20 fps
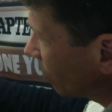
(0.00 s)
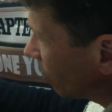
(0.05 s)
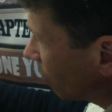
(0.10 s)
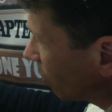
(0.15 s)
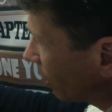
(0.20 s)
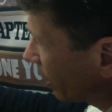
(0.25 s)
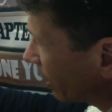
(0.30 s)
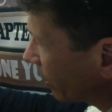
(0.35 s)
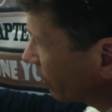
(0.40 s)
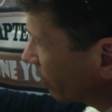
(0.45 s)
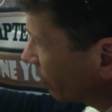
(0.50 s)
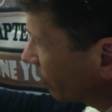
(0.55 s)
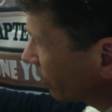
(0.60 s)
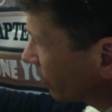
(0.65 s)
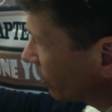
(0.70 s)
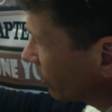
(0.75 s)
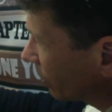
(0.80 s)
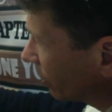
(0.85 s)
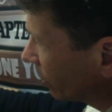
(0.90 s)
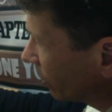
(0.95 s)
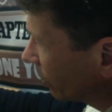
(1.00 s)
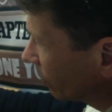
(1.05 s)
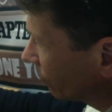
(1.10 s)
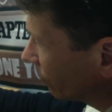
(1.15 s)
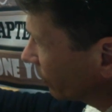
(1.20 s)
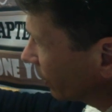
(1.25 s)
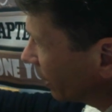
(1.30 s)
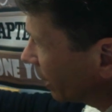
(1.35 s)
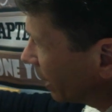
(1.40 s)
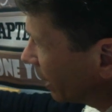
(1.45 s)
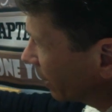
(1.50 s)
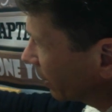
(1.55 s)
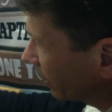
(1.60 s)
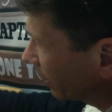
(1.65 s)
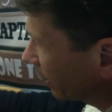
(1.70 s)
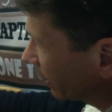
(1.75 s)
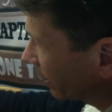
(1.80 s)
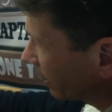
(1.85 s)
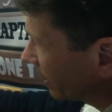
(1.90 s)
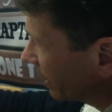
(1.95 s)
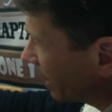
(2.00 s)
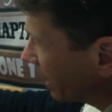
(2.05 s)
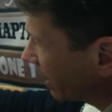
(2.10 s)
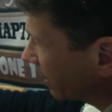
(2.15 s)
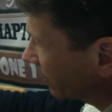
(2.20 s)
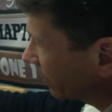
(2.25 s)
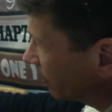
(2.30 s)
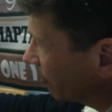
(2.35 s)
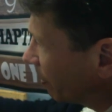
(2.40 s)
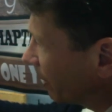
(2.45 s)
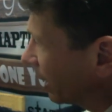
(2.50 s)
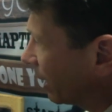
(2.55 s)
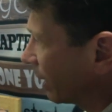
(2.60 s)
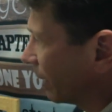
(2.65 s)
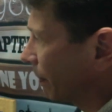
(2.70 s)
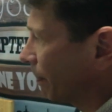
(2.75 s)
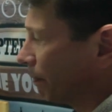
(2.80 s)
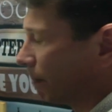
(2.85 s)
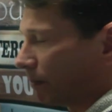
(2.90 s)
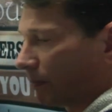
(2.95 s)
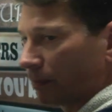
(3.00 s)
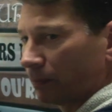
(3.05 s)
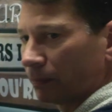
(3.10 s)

arc or curved line like that at the bottom.